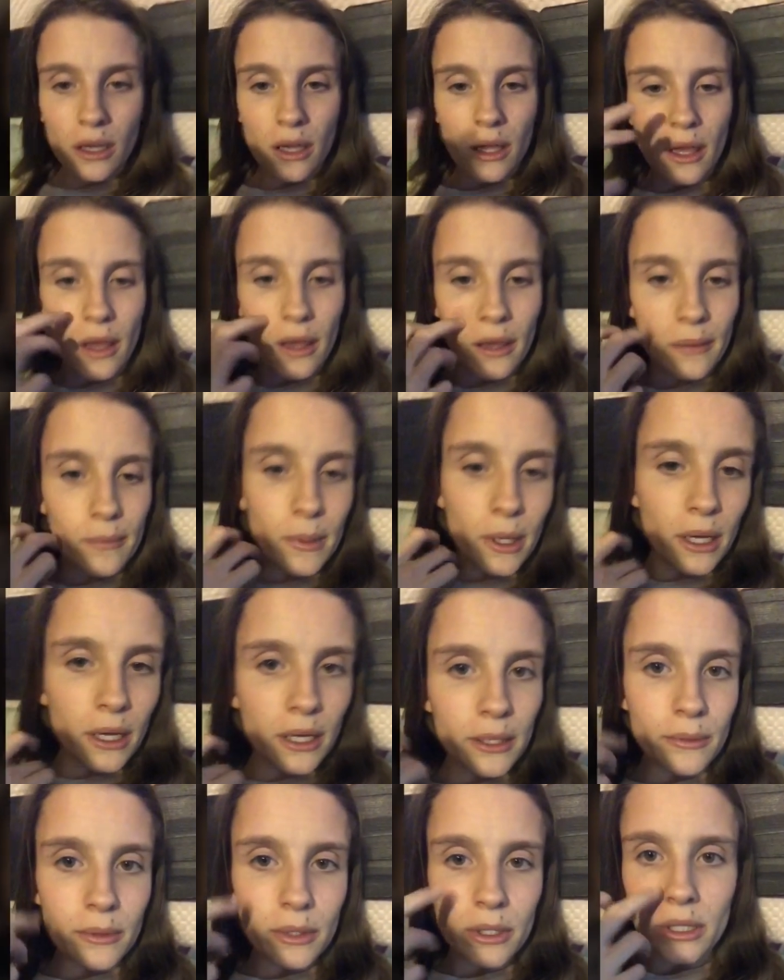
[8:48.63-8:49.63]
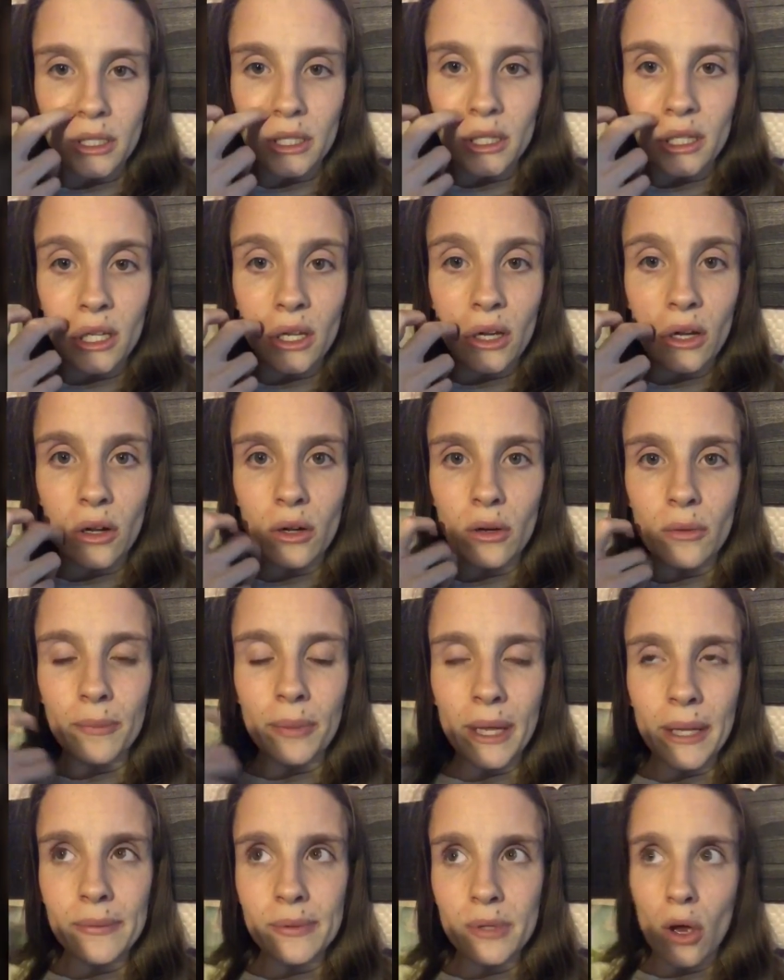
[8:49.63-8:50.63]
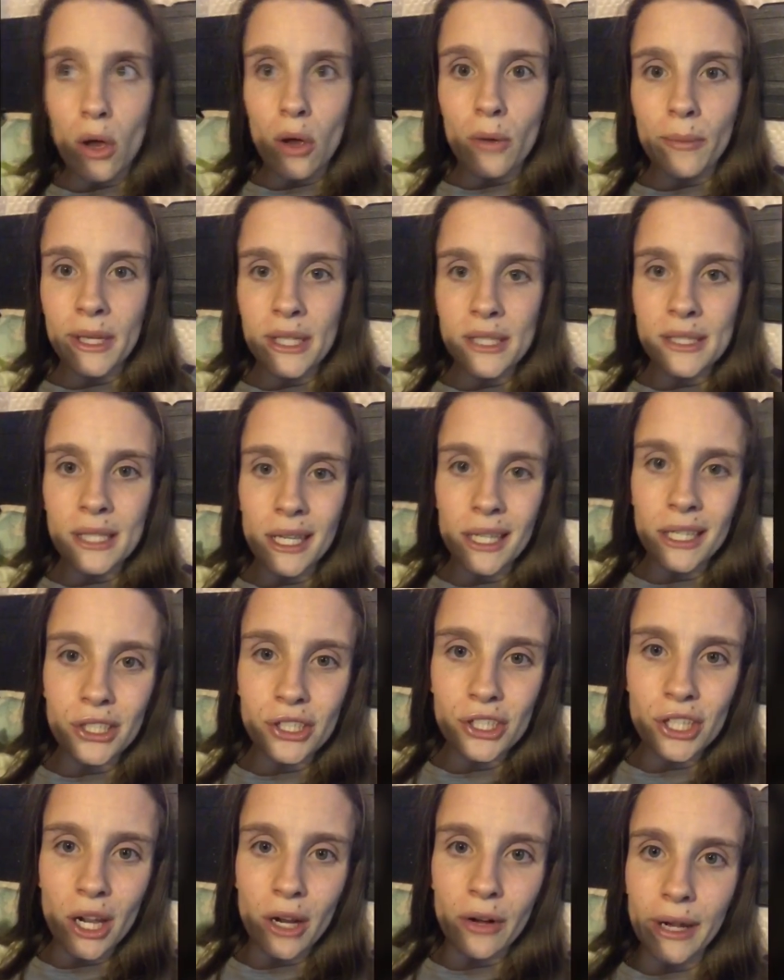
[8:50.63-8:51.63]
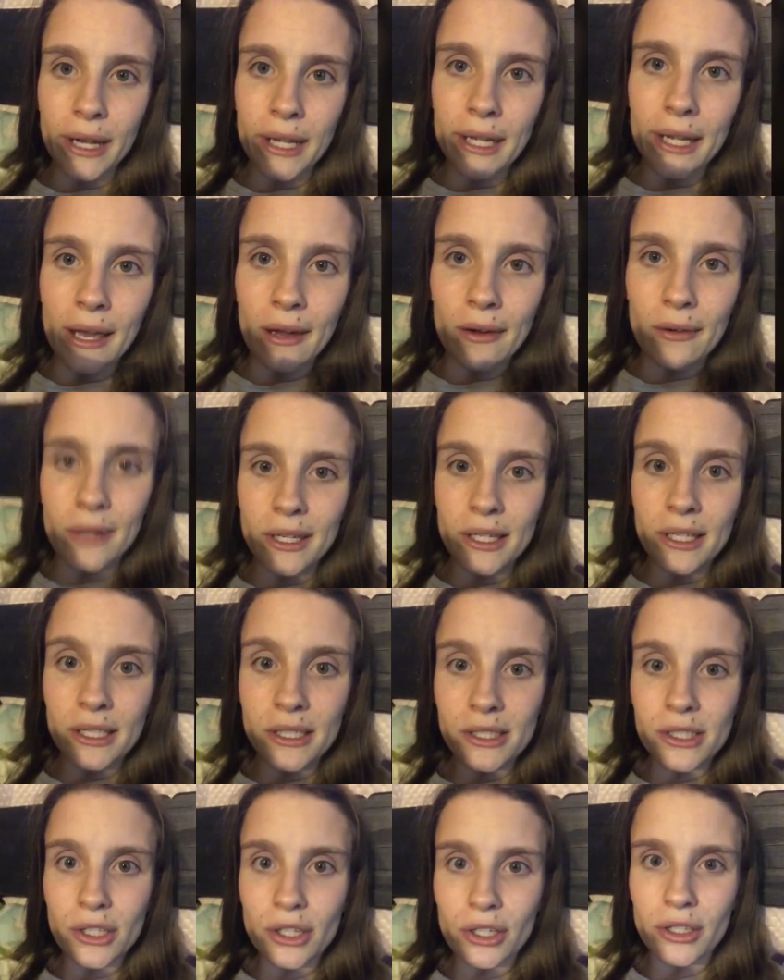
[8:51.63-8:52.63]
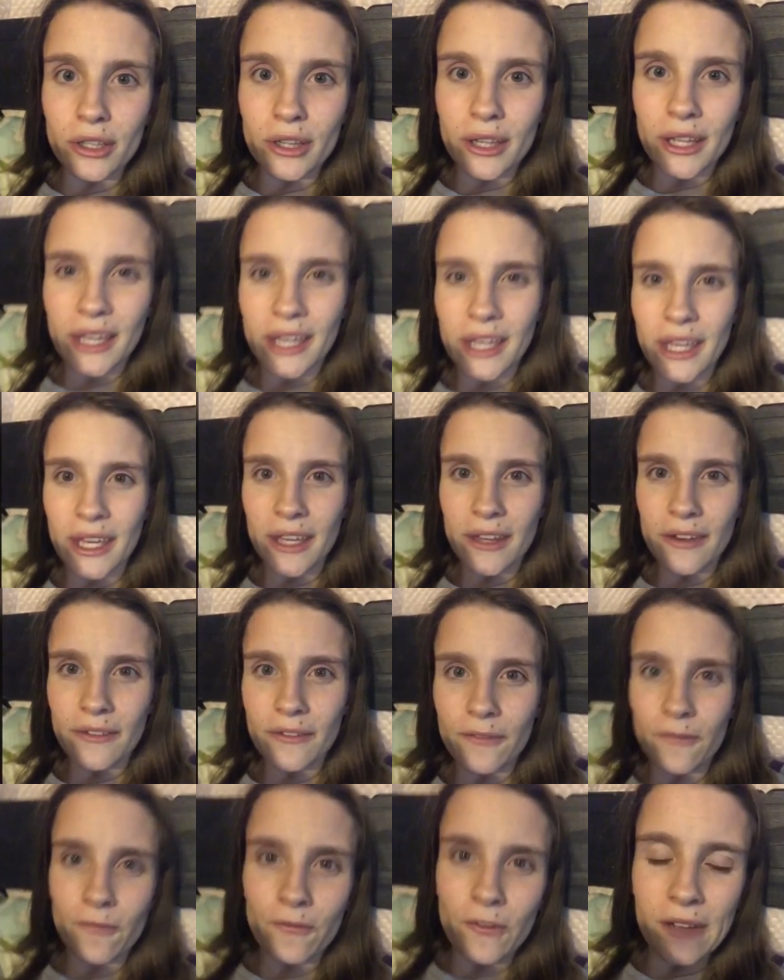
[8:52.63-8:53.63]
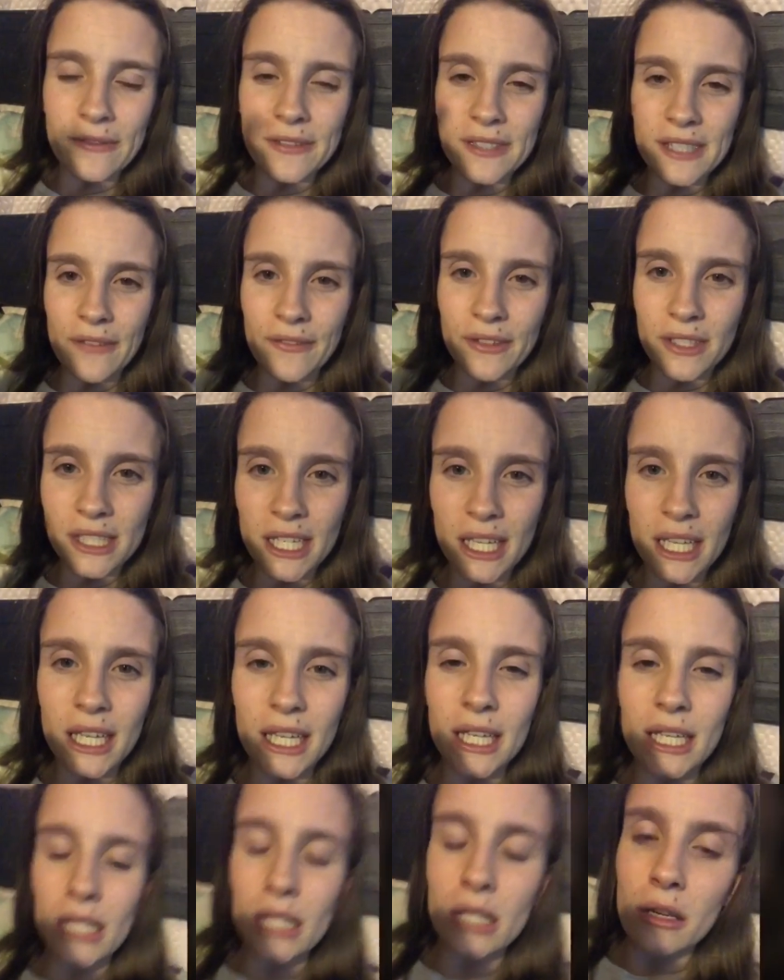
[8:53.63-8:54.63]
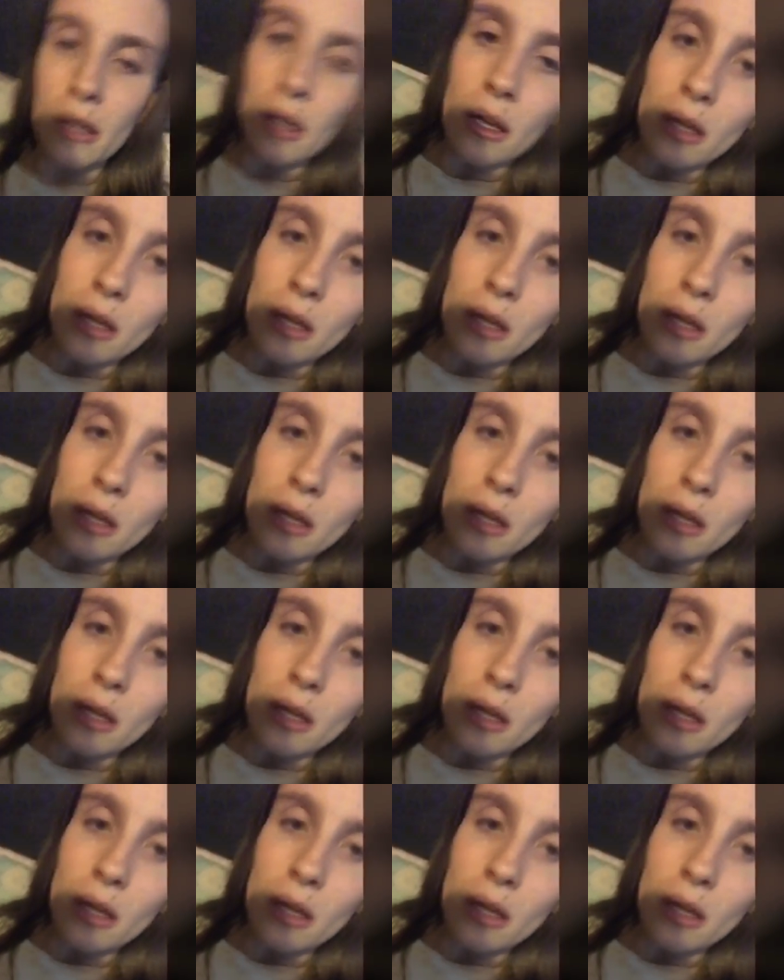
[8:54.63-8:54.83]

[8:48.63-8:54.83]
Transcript: Um, I am currently home. Babe's home. He's taking a shower right now, and it is currently 517.